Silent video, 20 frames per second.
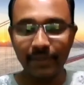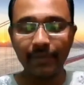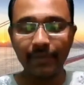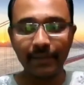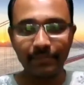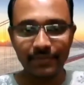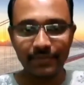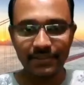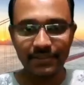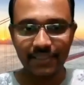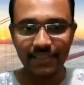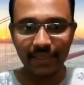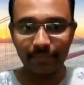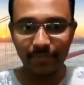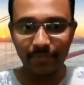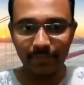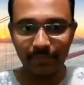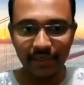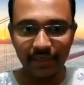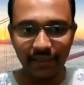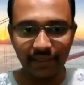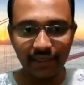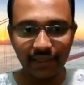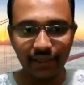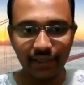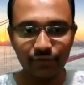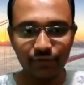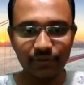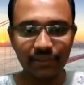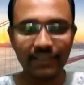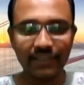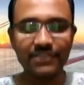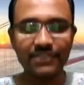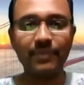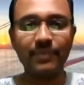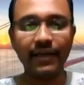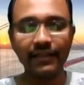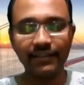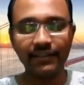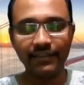Piper's capability to trace
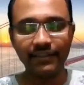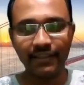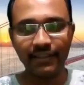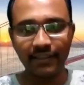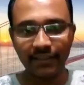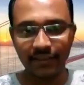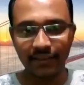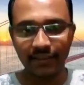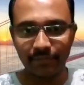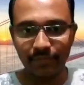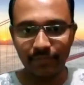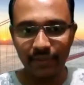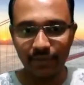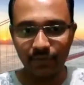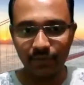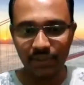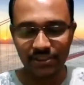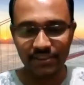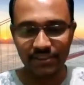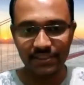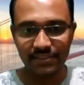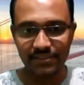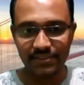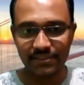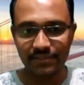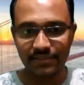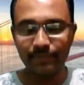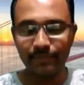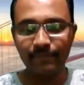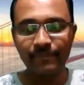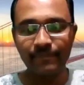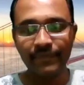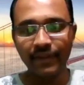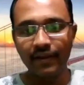back the build versioning system